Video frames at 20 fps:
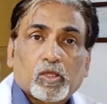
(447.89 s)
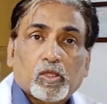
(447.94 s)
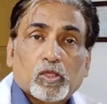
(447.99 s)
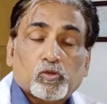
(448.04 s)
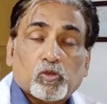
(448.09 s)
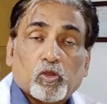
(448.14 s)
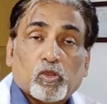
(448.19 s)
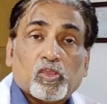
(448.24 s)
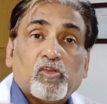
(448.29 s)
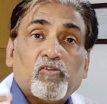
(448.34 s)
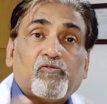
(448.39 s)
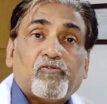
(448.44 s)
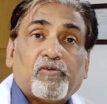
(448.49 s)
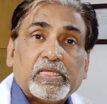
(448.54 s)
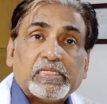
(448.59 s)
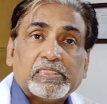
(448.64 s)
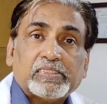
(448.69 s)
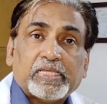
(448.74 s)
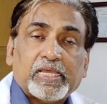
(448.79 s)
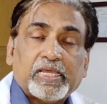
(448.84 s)
So if
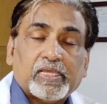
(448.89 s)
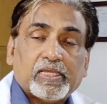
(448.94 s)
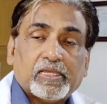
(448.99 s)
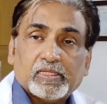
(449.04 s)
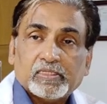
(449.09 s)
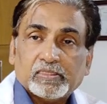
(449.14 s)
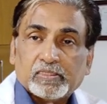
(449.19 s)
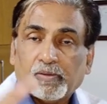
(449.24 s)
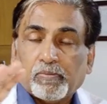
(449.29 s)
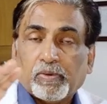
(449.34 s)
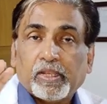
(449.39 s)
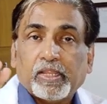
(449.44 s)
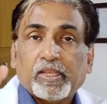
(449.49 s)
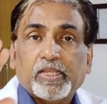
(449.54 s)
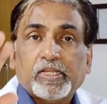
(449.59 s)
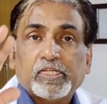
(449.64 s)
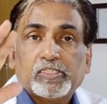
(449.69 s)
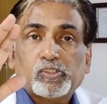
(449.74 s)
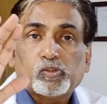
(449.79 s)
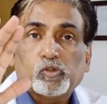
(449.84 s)
I say somebody
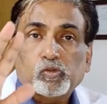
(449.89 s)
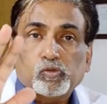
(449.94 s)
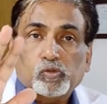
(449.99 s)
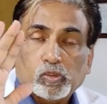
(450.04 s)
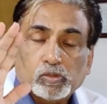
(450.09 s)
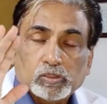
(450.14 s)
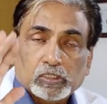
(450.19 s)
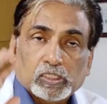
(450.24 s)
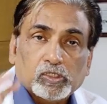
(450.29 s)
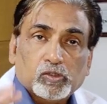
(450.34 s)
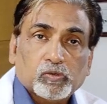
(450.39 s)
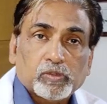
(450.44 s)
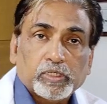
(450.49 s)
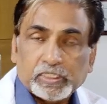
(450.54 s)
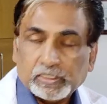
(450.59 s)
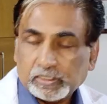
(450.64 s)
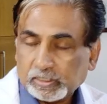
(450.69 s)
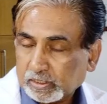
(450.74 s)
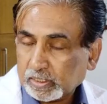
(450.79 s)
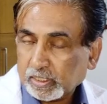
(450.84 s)
needs 2000
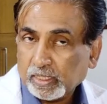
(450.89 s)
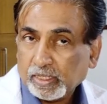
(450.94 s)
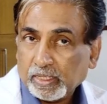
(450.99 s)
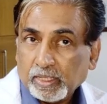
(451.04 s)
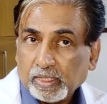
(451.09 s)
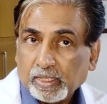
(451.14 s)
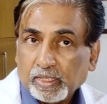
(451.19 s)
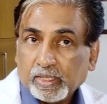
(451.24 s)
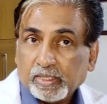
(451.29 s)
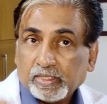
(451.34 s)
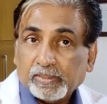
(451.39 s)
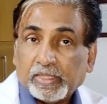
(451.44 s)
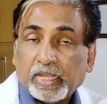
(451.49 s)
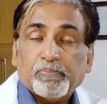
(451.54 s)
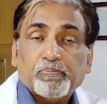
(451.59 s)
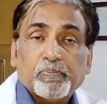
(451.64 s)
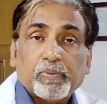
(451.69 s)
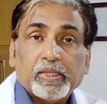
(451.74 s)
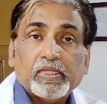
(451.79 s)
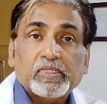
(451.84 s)
units,
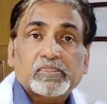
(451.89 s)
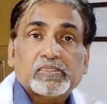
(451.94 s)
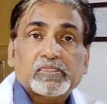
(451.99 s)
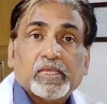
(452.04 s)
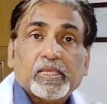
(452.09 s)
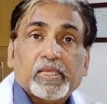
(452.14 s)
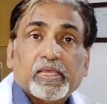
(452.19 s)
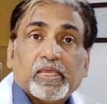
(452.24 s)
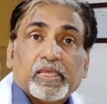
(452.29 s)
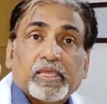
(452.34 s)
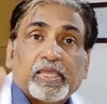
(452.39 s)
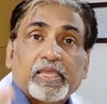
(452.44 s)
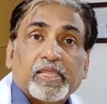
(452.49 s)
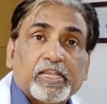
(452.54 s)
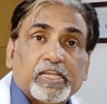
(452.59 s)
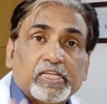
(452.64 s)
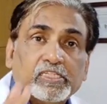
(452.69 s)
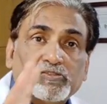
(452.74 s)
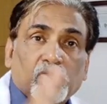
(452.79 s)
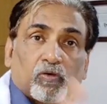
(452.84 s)
that means he
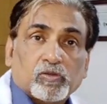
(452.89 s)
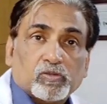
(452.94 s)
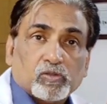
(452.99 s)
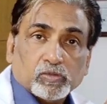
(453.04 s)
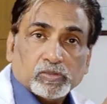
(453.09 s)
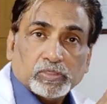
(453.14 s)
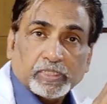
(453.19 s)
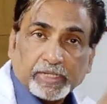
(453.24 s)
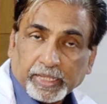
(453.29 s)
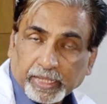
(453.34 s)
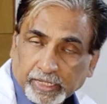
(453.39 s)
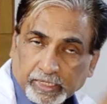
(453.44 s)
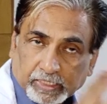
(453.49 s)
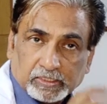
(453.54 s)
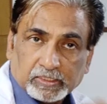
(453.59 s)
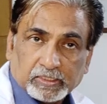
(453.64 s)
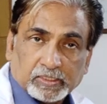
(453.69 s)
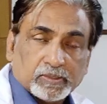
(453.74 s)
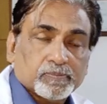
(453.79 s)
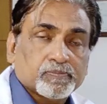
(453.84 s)
needs 4000
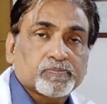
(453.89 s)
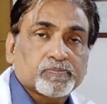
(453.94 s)
hairs.